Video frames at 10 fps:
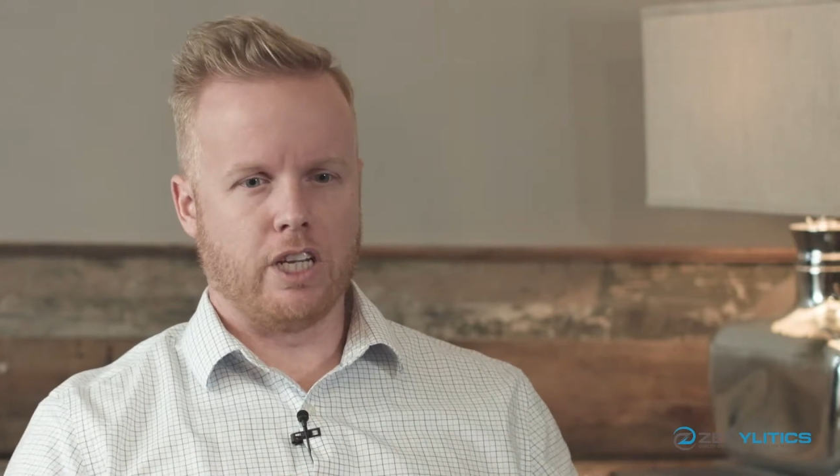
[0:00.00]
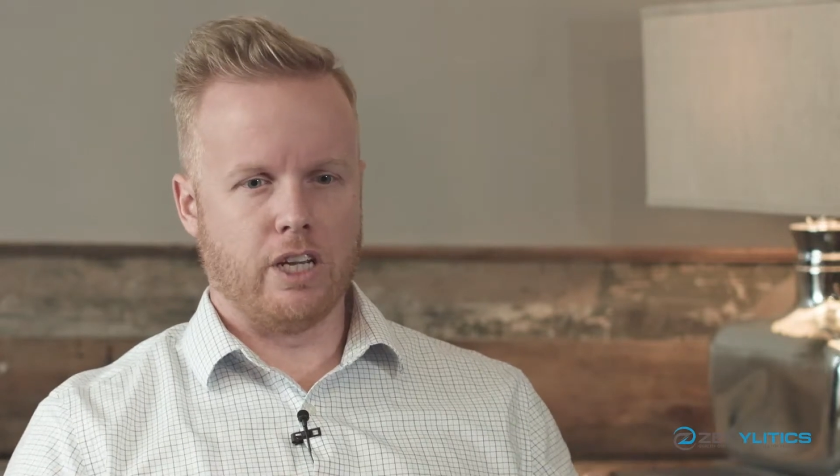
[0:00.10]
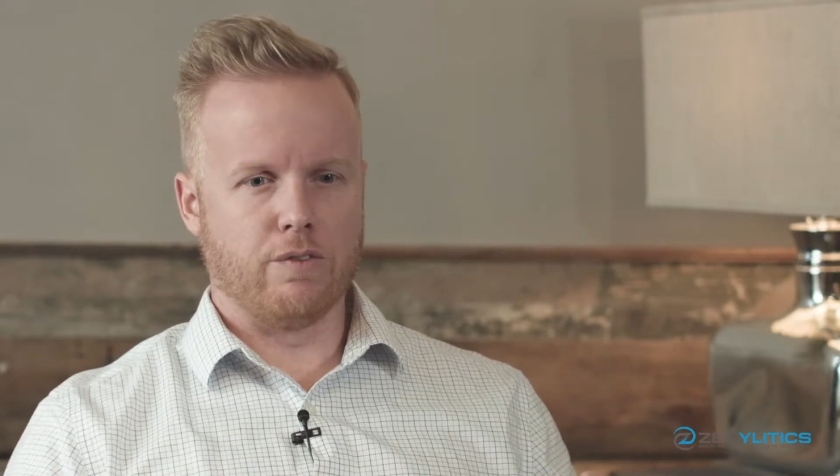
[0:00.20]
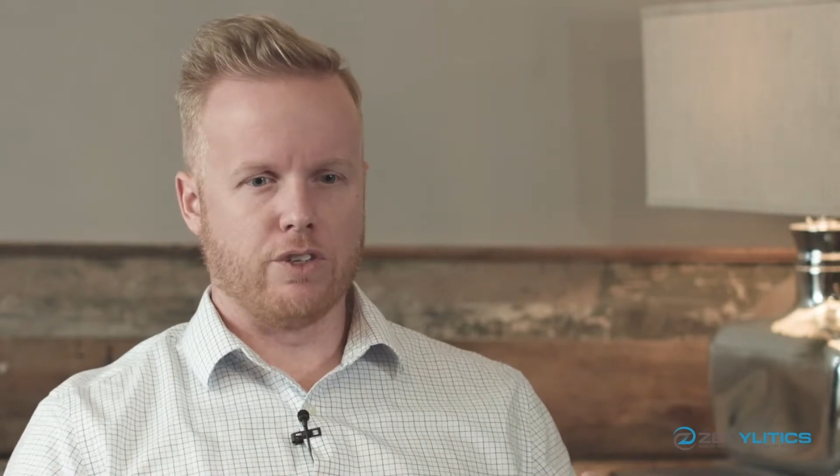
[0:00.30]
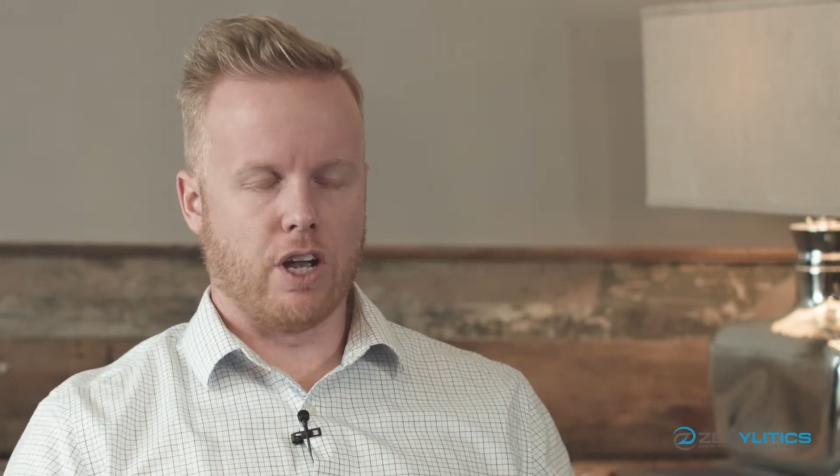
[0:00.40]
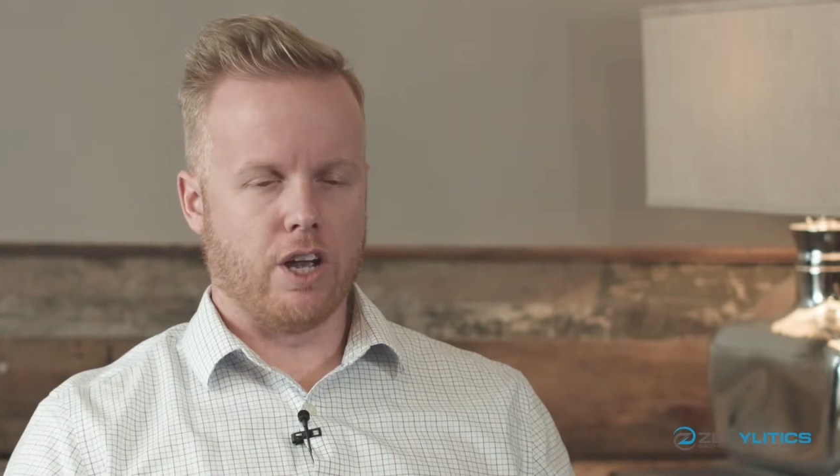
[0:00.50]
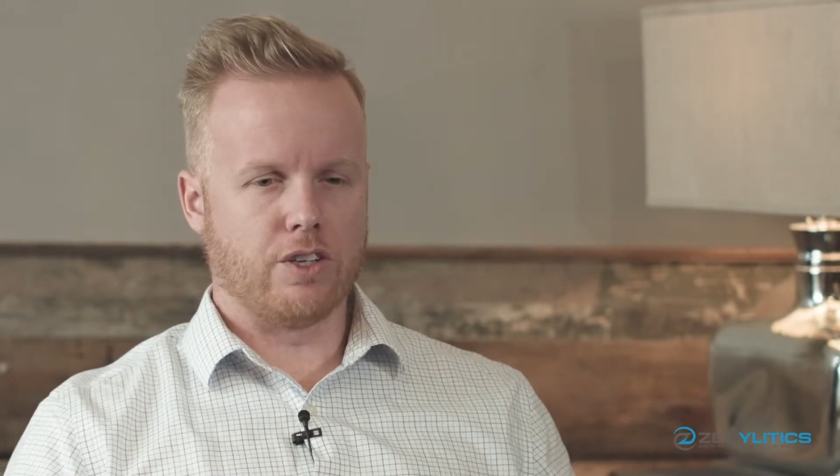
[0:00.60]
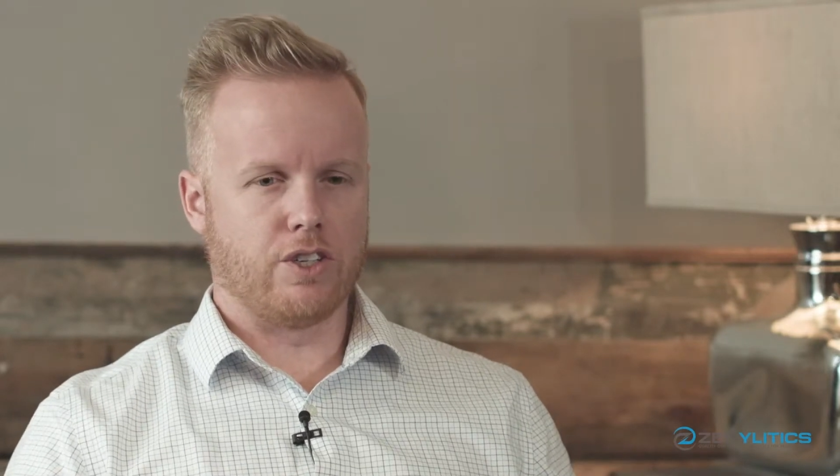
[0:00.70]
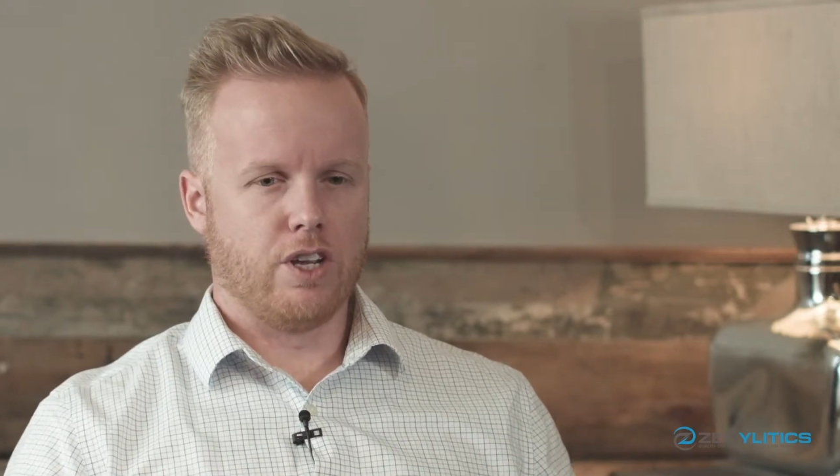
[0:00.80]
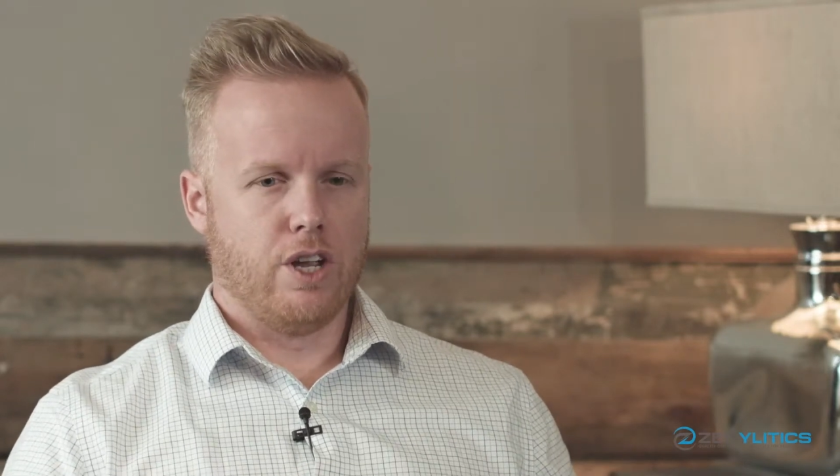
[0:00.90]
gives
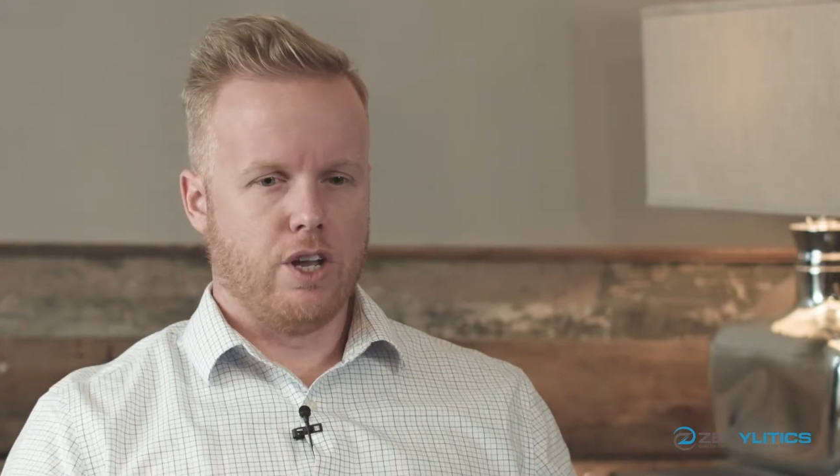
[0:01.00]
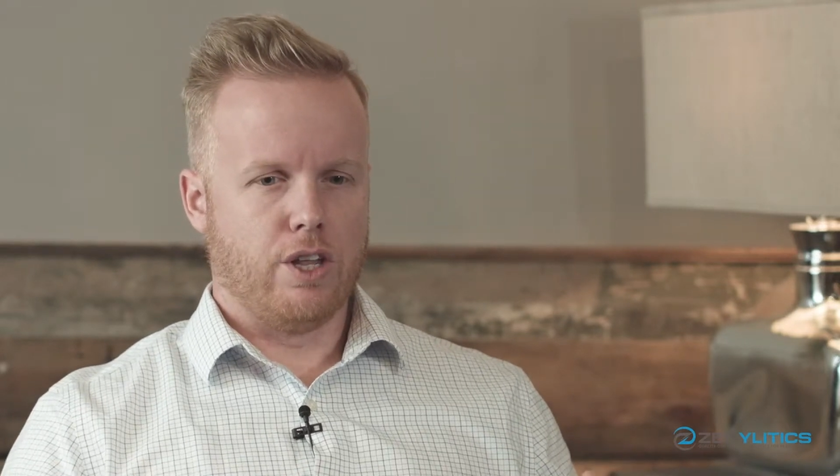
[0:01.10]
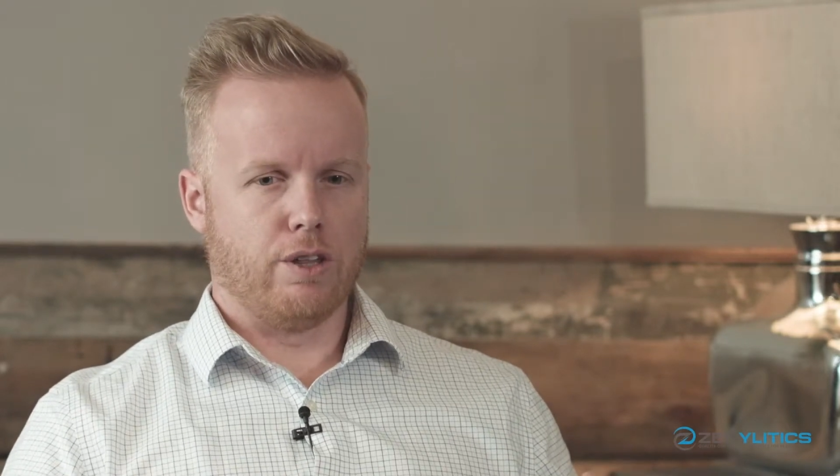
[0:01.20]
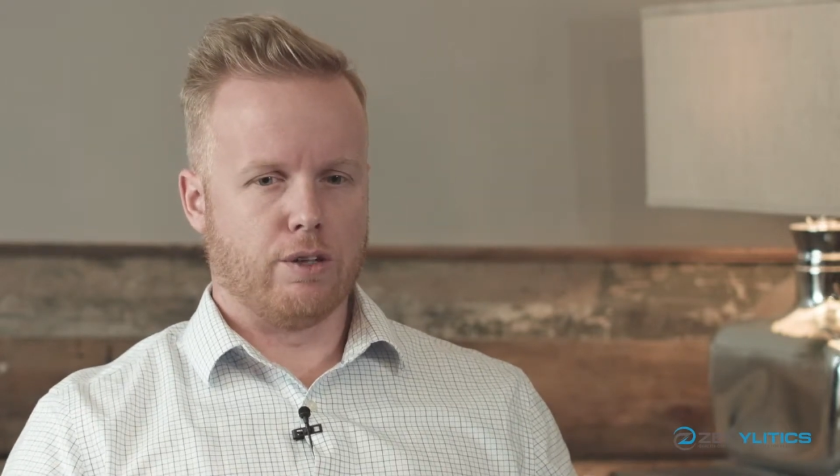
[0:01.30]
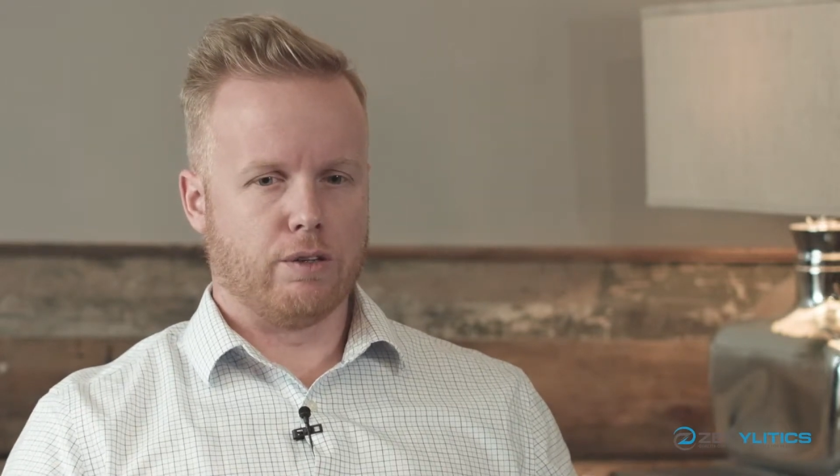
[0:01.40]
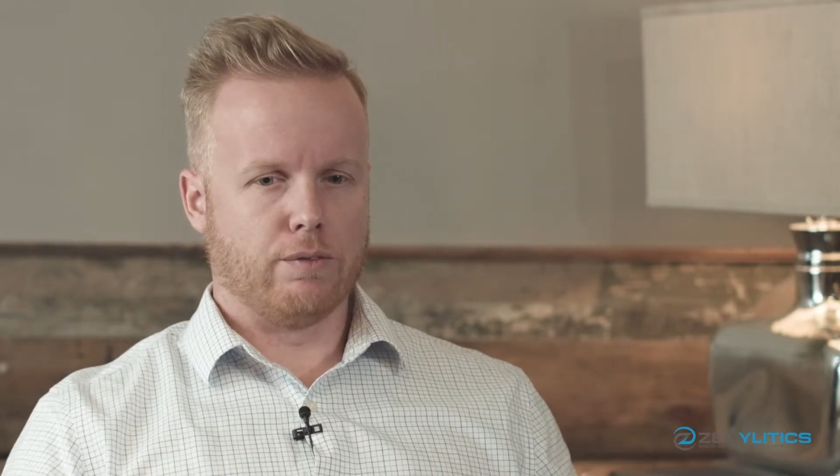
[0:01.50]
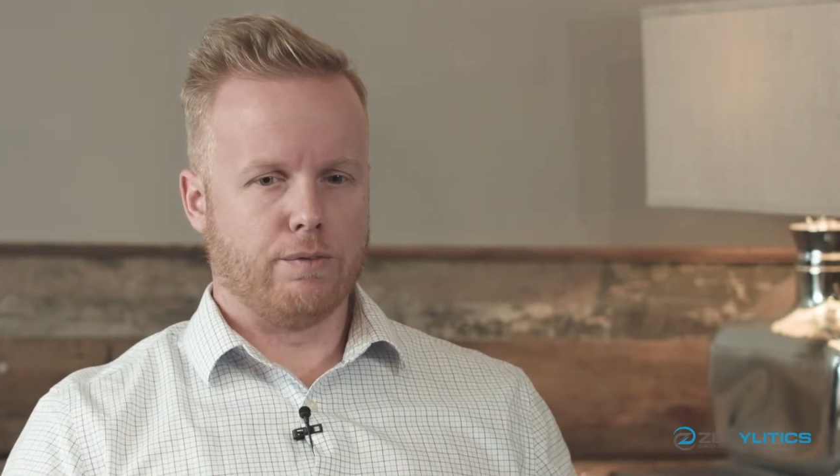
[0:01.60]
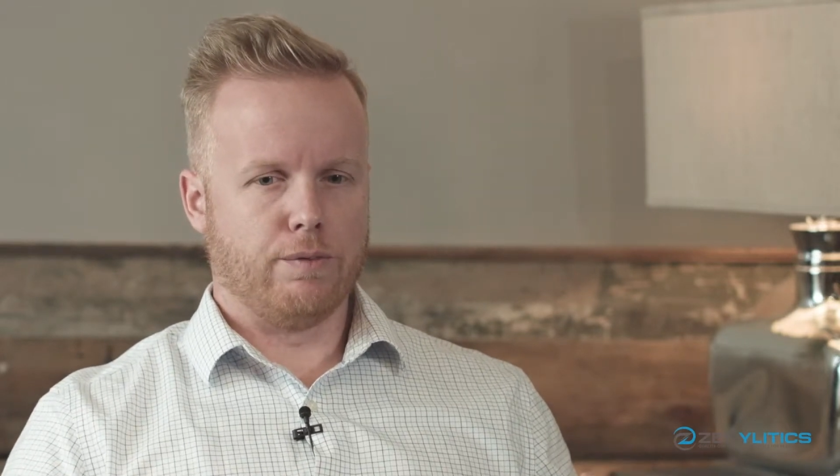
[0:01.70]
us the